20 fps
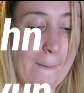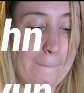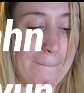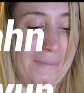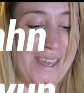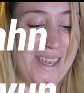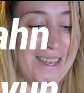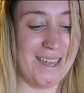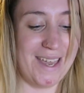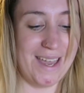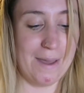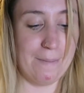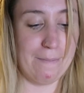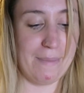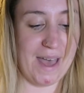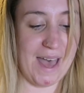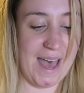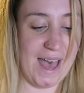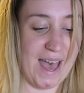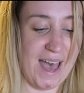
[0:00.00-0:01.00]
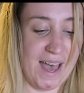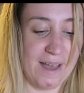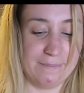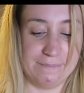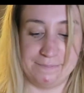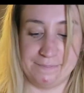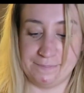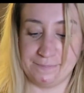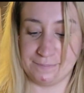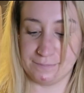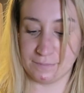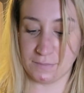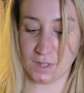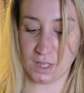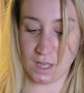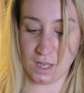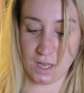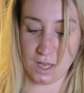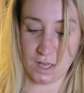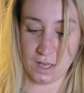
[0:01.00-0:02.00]
Pecan pie.
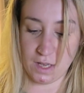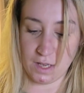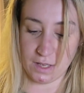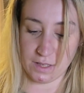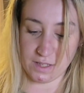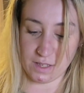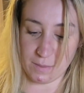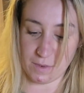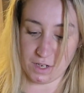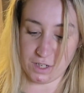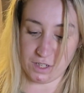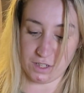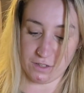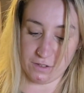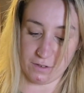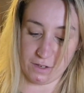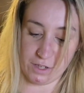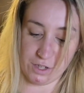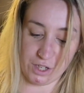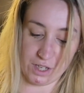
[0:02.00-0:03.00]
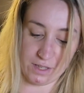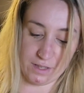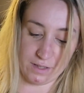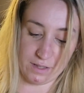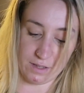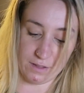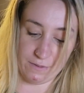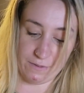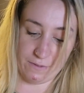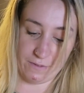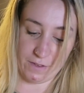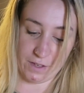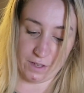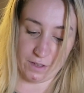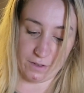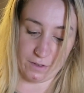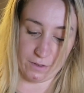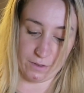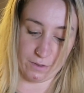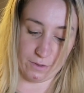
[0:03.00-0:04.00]
So I'm gonna do just a
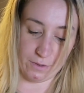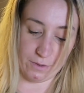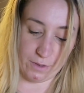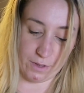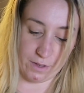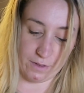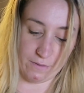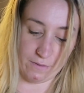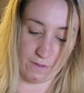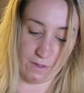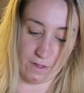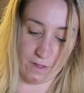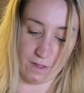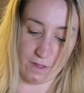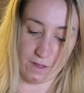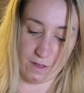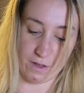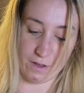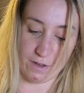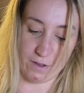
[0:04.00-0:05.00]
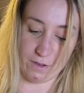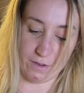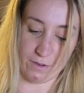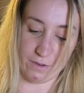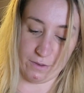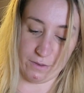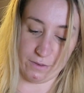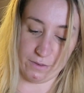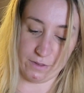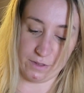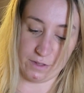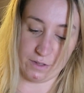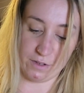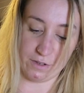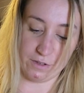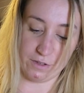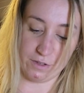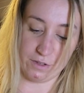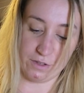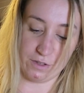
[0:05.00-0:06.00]
few of those.
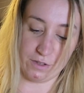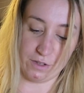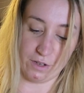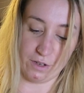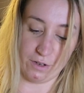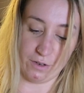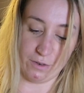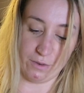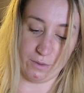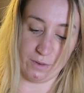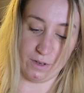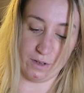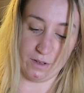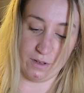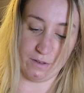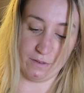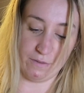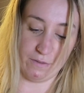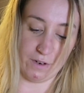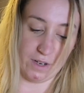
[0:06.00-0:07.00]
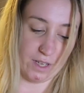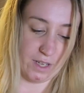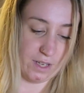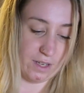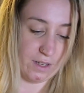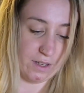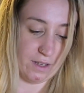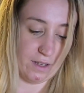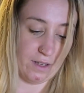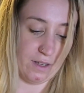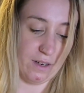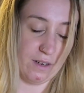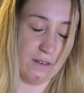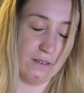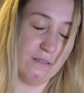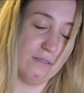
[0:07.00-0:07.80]
They're so freaking good.